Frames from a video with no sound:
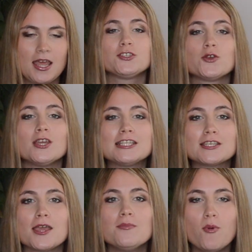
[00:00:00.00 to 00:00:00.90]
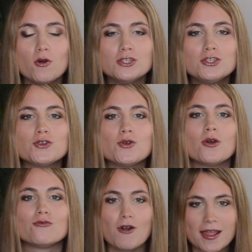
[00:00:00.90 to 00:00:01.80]
So it's important to
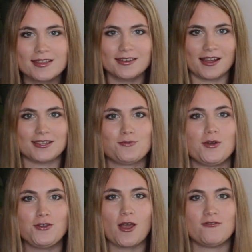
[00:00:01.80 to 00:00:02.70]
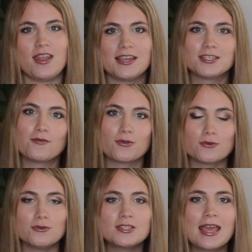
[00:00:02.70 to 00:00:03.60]
recognize when you have negative
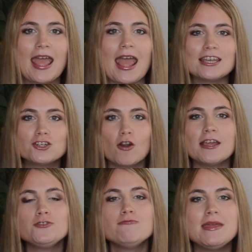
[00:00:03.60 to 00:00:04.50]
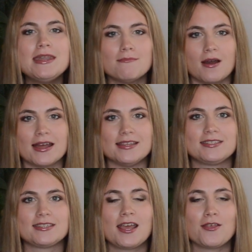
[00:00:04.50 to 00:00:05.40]
thoughts and try to
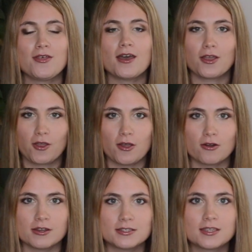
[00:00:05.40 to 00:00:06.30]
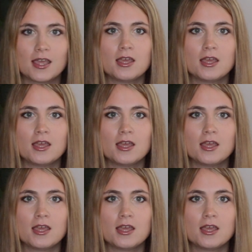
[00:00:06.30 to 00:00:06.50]
minimize their occurrence.